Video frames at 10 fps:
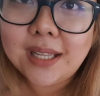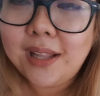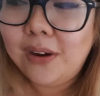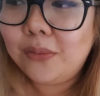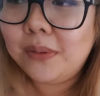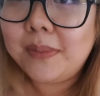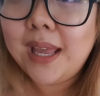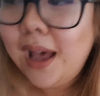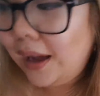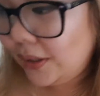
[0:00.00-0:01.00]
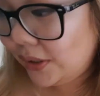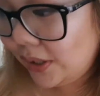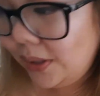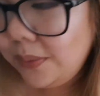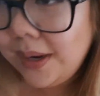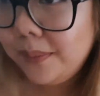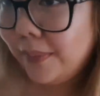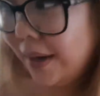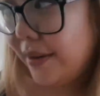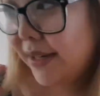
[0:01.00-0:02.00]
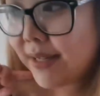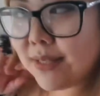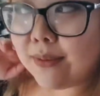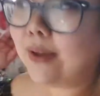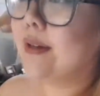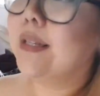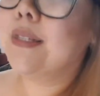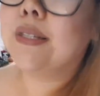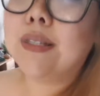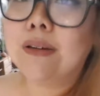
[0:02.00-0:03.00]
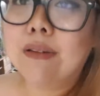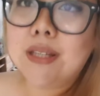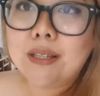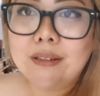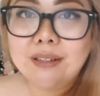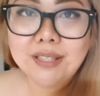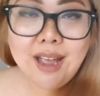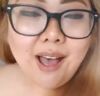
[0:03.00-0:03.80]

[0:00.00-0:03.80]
along with me i'll show you what i'm wearing as well because it's so cute